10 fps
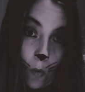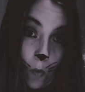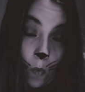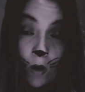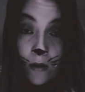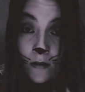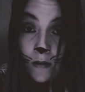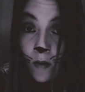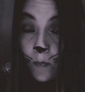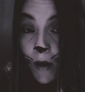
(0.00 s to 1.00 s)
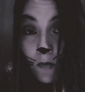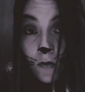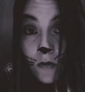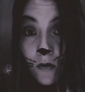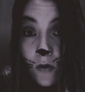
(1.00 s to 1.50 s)
What
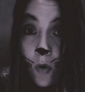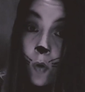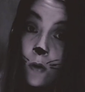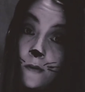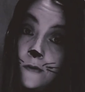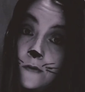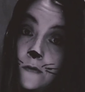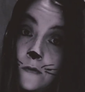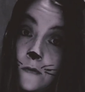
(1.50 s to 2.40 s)
about the horse?